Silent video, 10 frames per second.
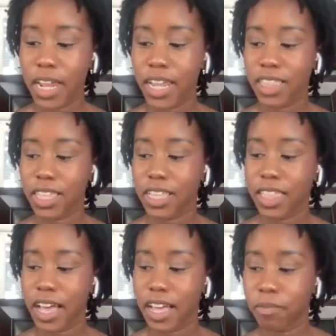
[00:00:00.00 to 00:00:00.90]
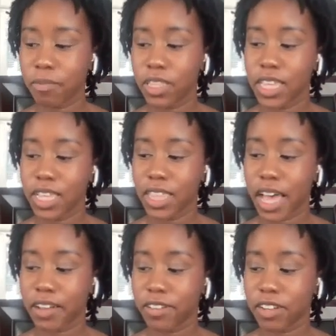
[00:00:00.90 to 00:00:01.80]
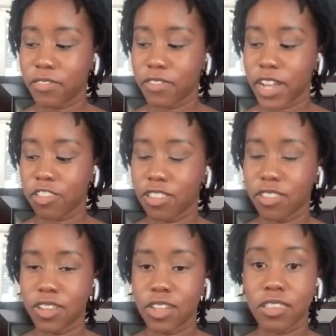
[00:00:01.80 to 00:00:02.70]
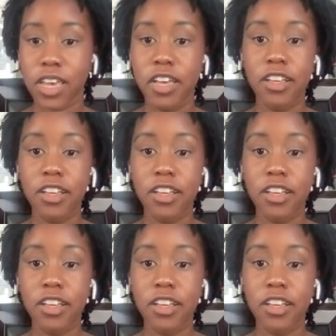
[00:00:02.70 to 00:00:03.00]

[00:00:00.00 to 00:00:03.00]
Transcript: And I think that one thing that Creative Reactions does